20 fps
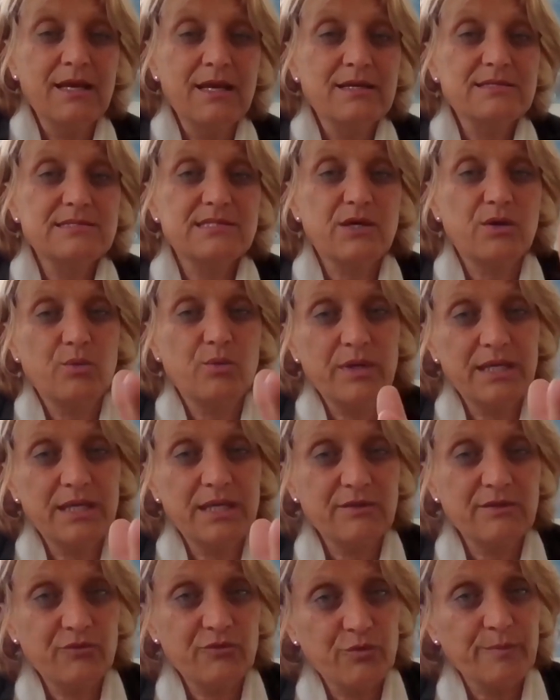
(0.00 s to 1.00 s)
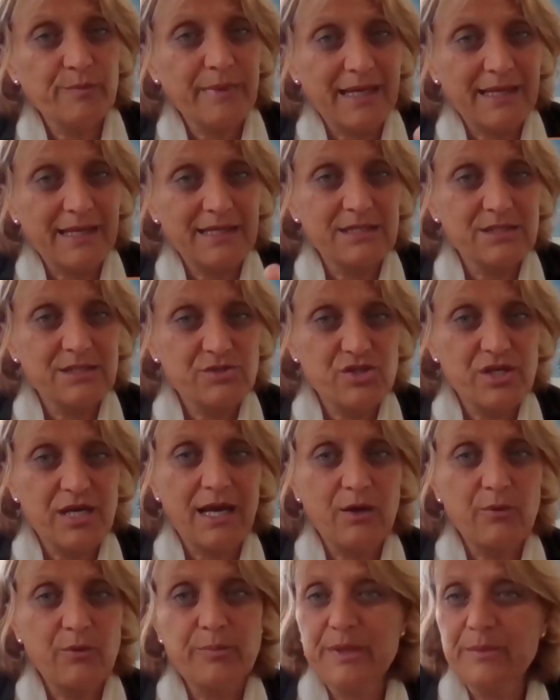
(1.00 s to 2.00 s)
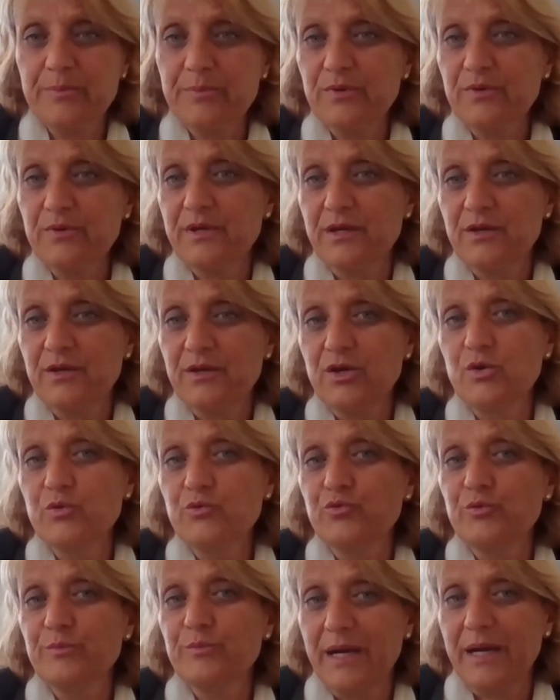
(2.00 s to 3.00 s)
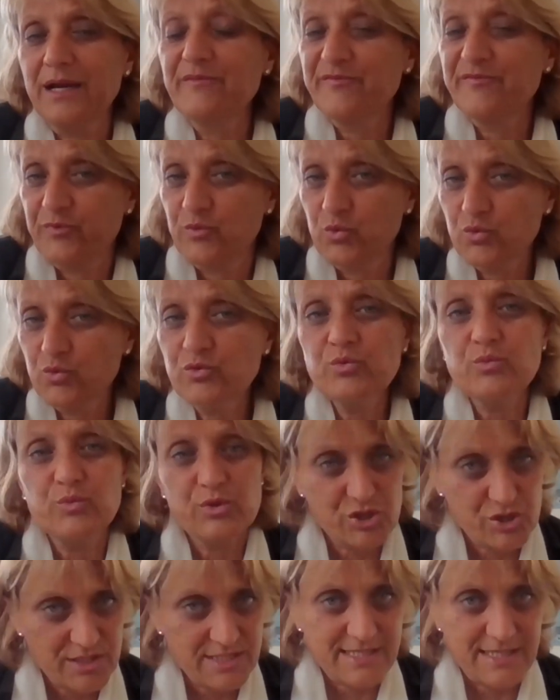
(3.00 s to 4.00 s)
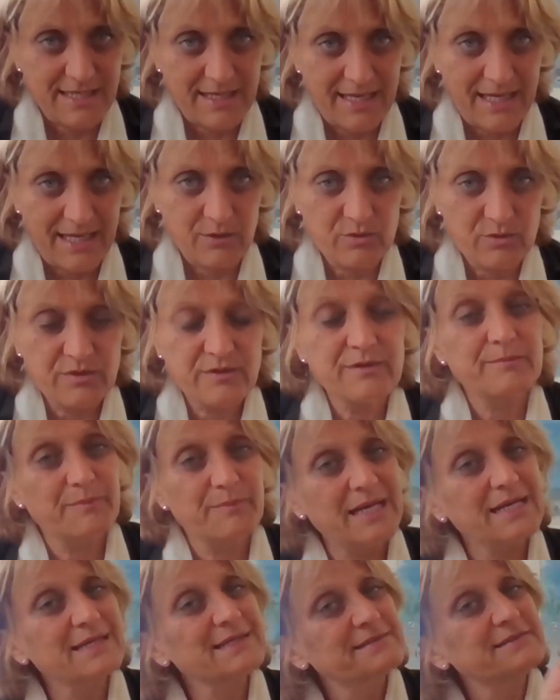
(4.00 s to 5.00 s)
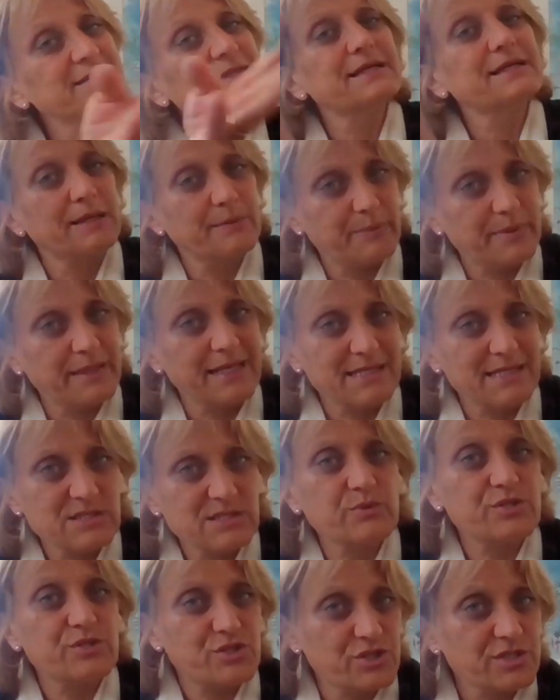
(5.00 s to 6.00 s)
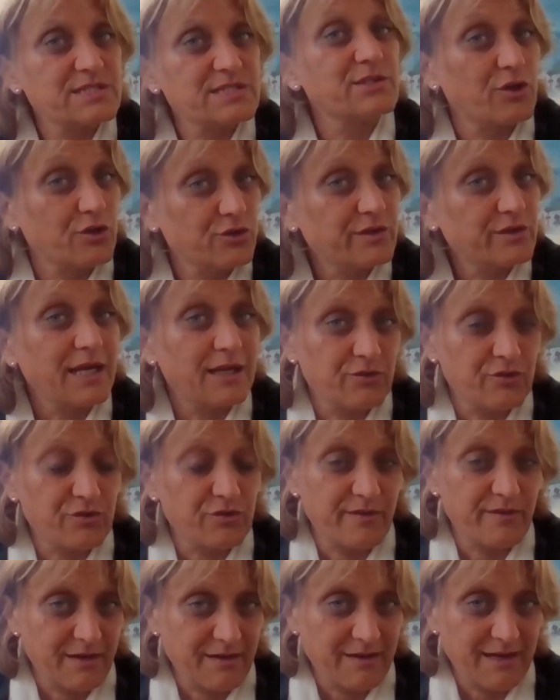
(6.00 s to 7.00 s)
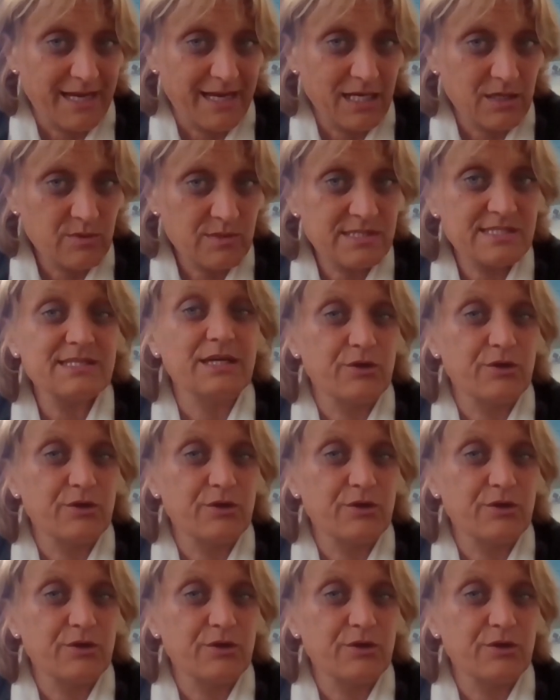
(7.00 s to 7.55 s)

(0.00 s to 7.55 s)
So we need to manage how people can go to buy food, which is allowed, but in a place which is not under their house.